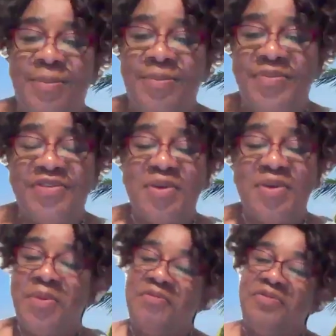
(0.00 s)
Um,
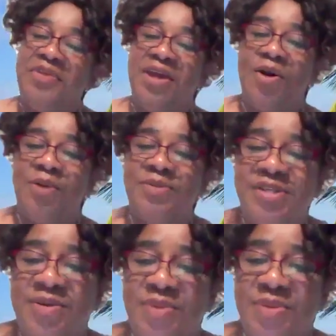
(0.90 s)
some of the
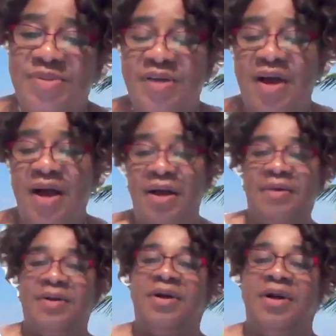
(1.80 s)
obstacles
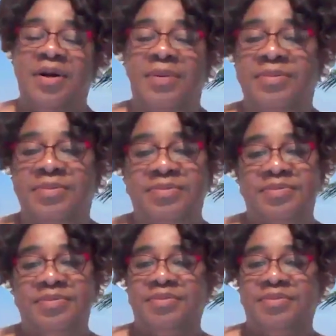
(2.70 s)
are, um,